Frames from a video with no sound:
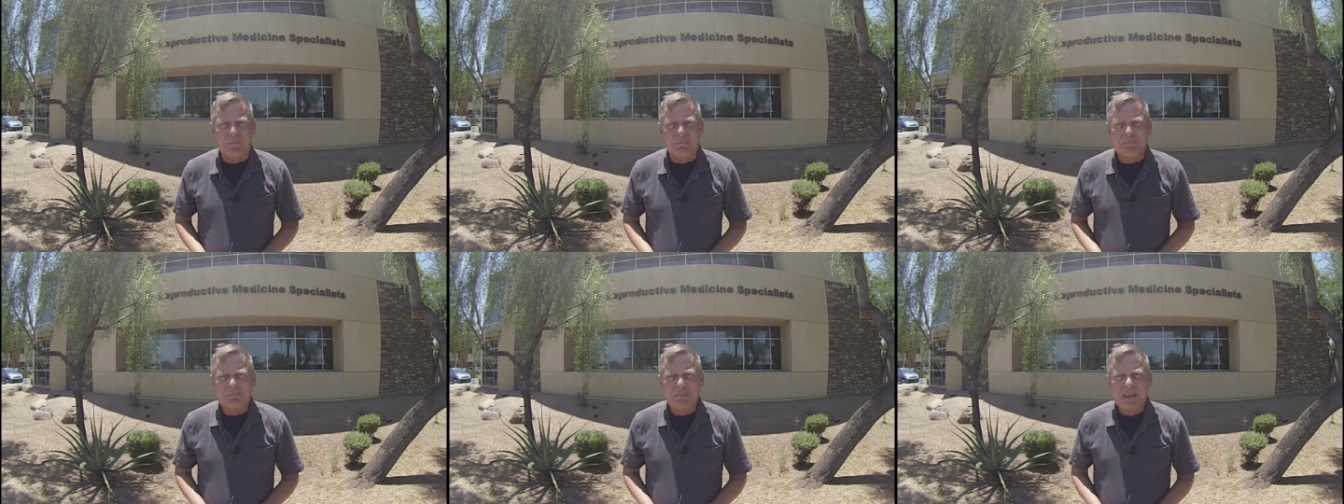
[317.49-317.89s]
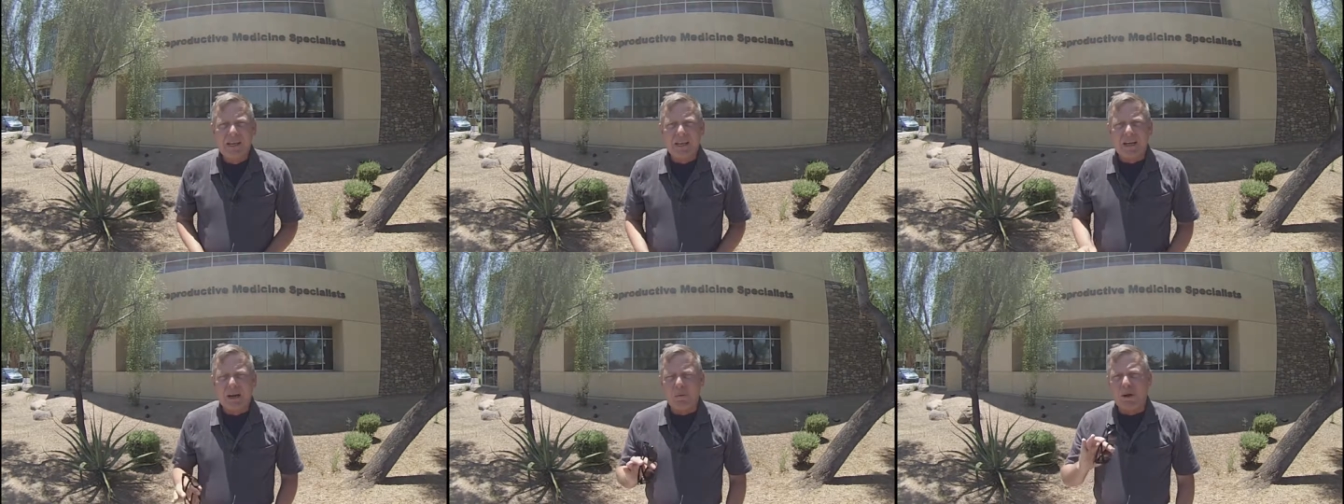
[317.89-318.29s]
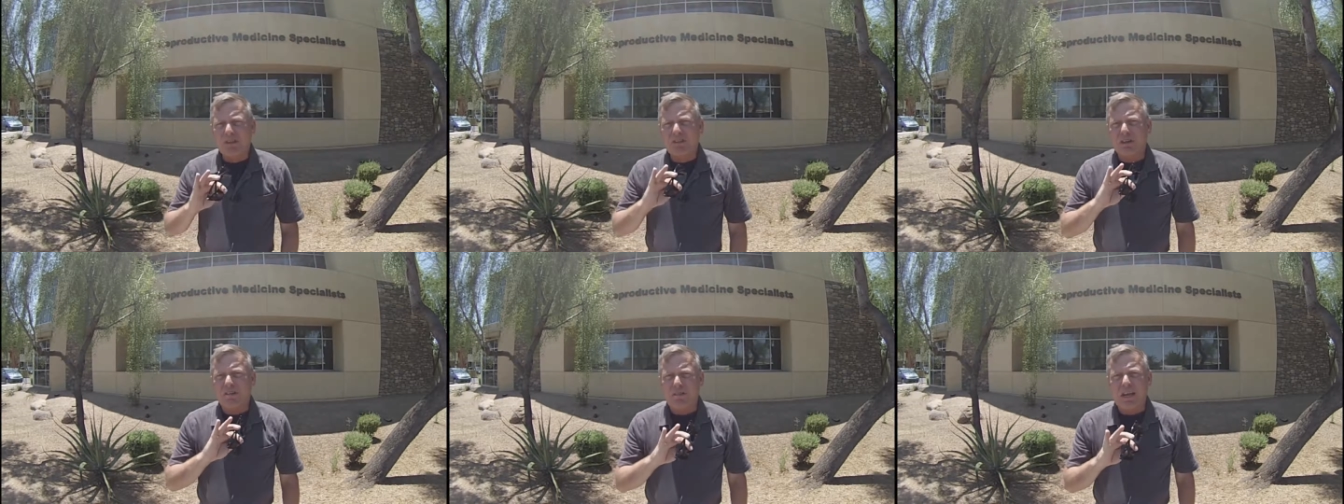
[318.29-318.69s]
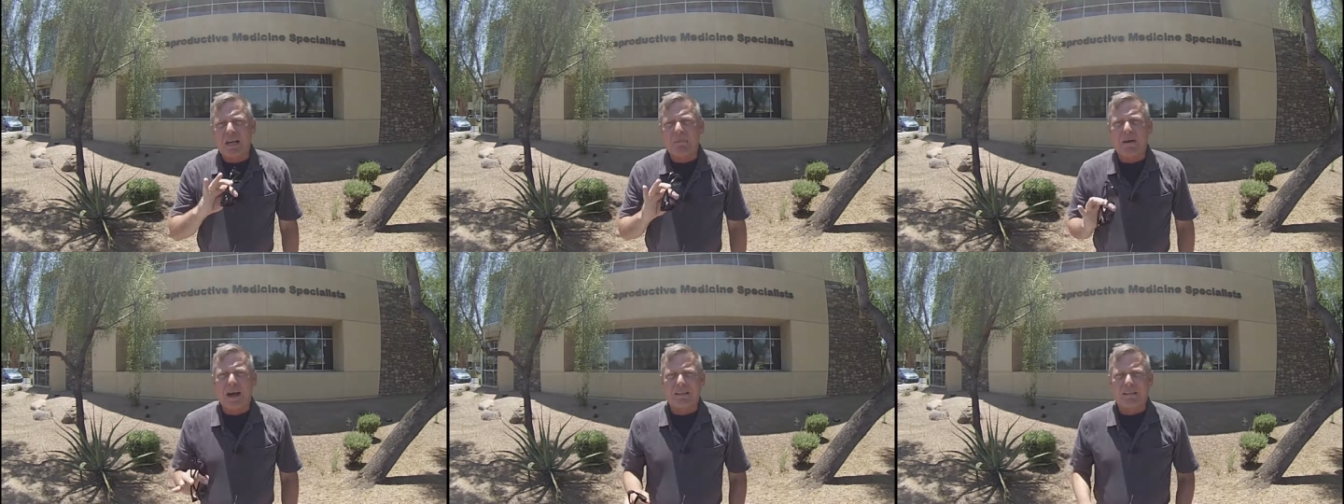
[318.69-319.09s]
And I want you to think
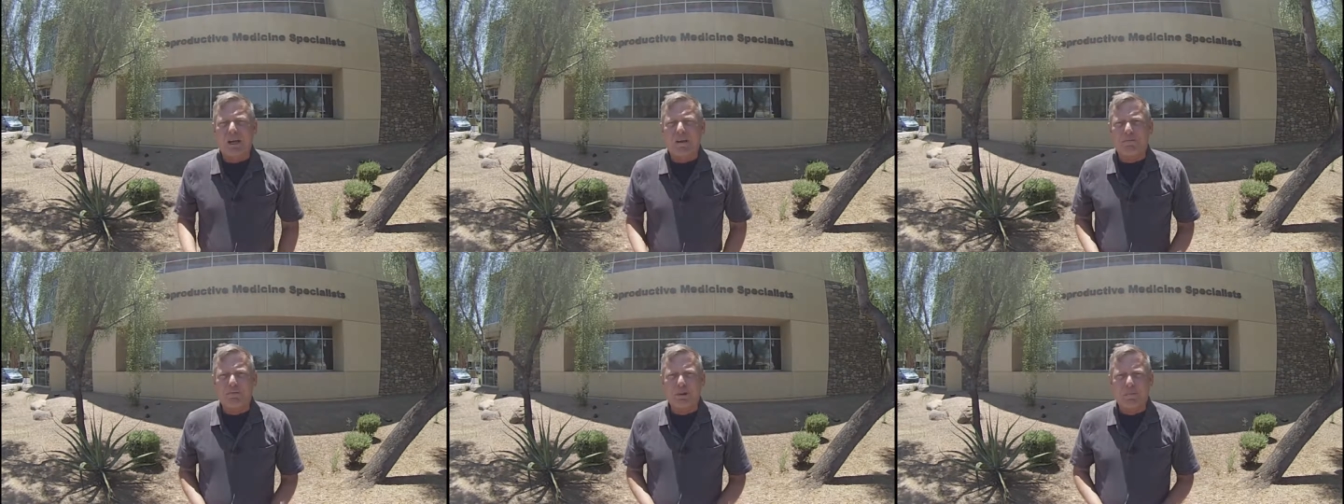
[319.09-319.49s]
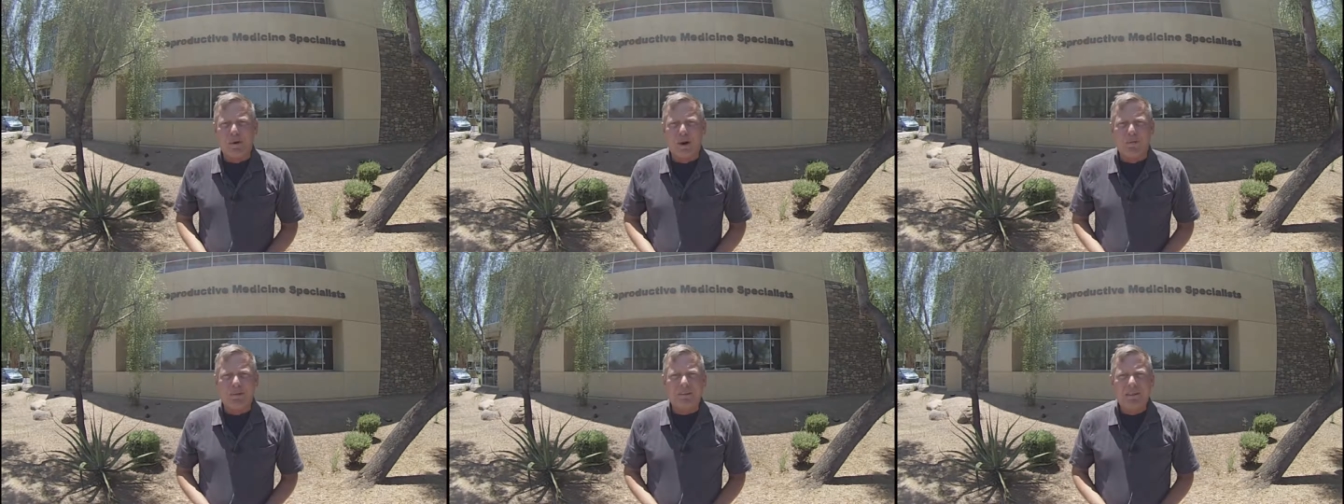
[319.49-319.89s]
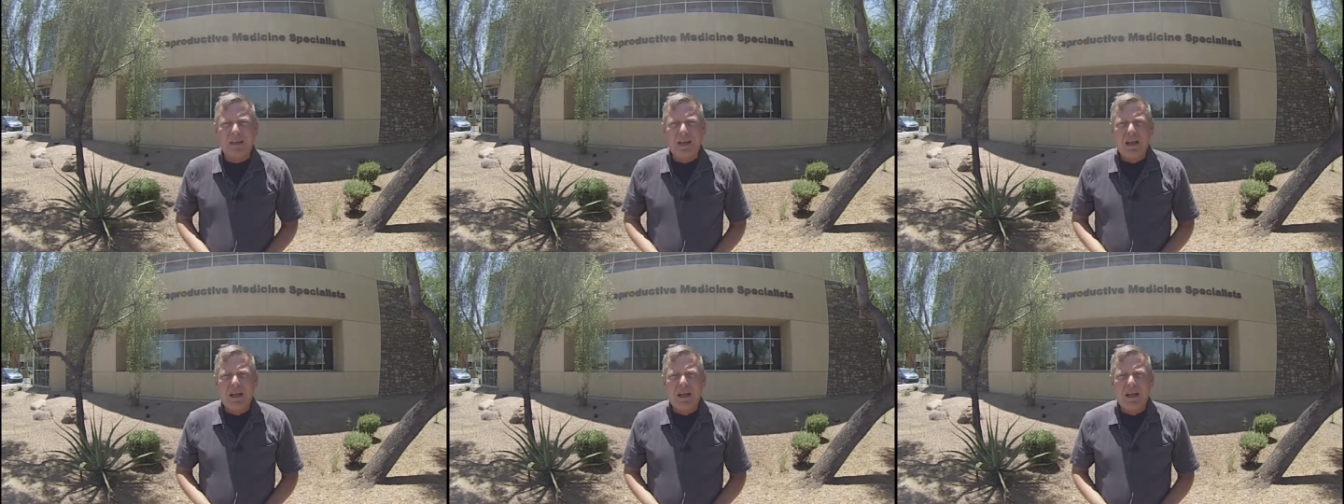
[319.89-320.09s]
about that for a moment,